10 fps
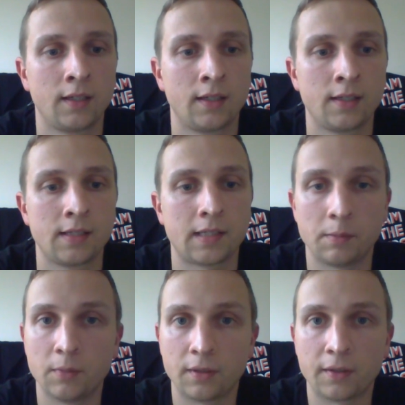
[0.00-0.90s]

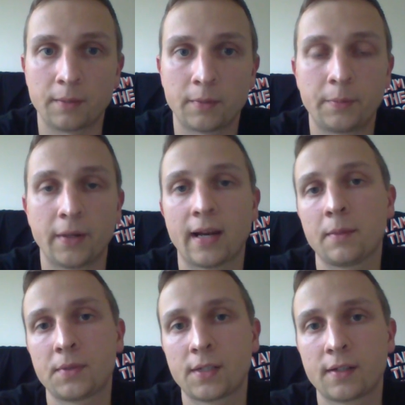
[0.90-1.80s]
Similar number
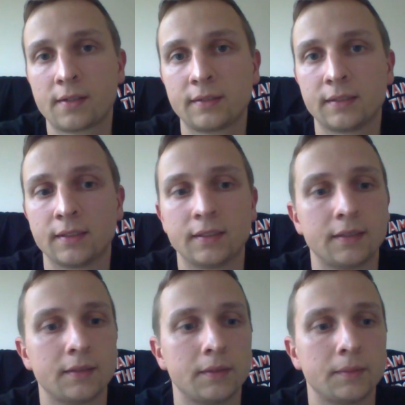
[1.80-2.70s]
perhaps,
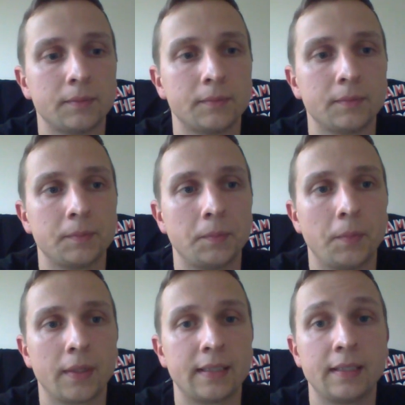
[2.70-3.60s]

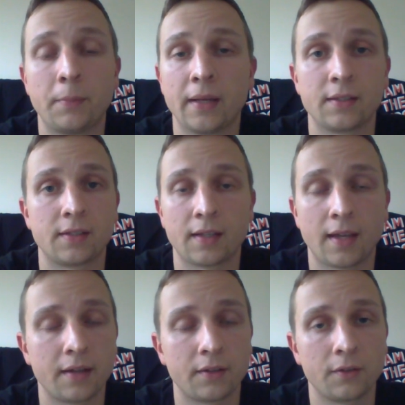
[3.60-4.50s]
but it depends
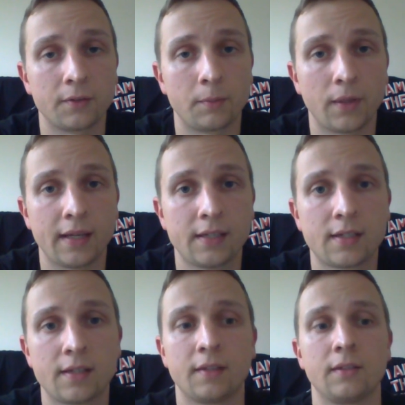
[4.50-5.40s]
again on the
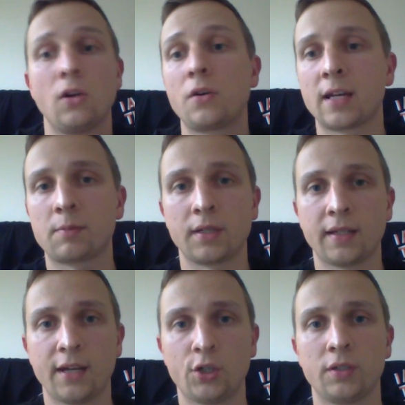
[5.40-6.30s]
place. Long
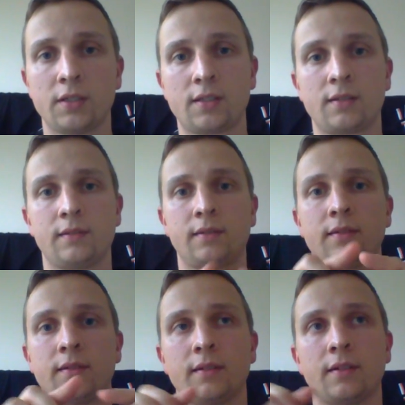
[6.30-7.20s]
explanations,
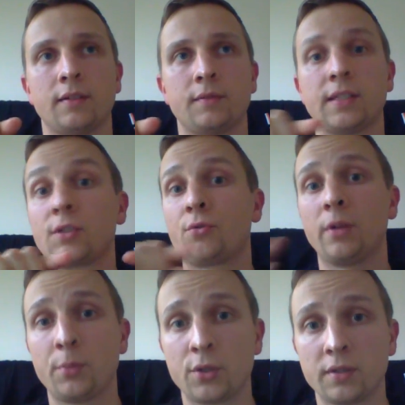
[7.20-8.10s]

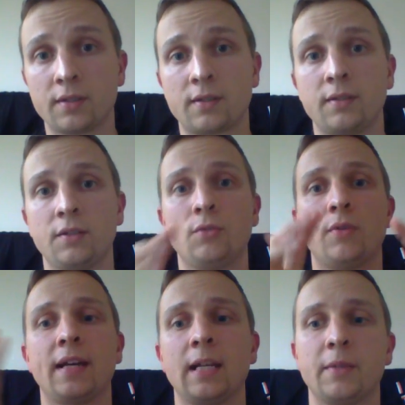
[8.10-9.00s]
descriptions, the
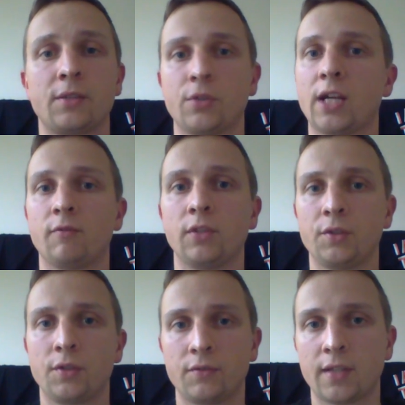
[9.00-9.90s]
UI elements which have
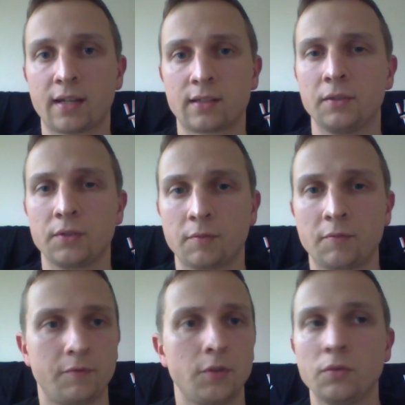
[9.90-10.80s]
loads of text, loads of
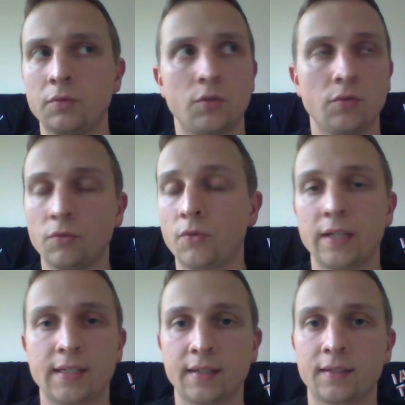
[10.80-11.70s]
few 2-3
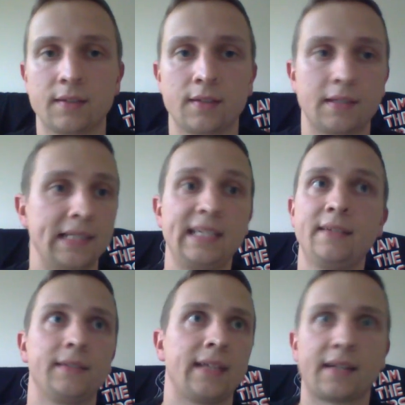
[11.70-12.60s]
sentences.
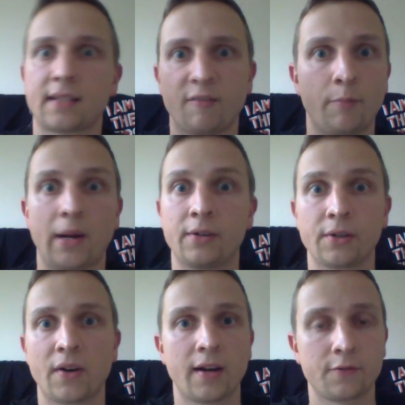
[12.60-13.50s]
Legal text have
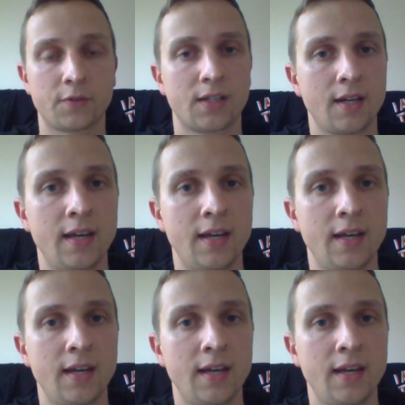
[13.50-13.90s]
paragraphs.